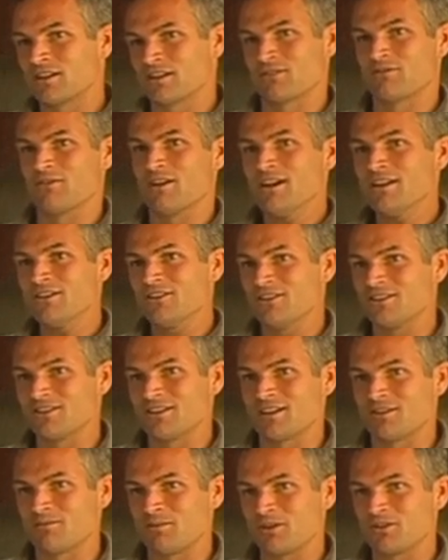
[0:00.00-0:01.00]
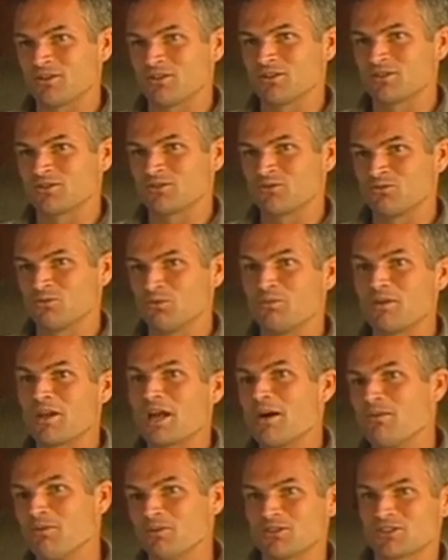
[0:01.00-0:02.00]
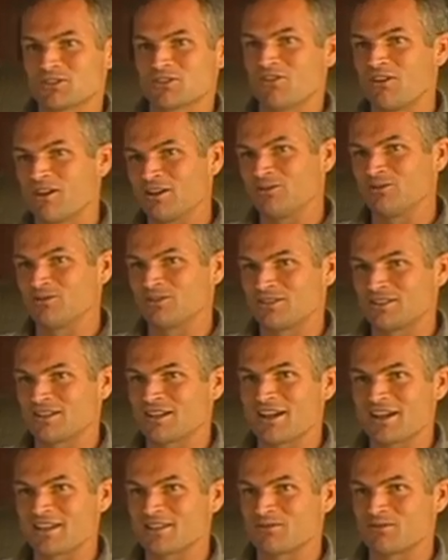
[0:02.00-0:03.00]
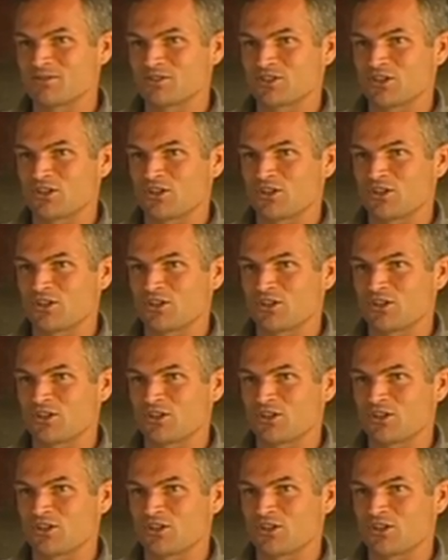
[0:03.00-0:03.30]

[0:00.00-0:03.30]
great idea because we'll be able to cycle together as a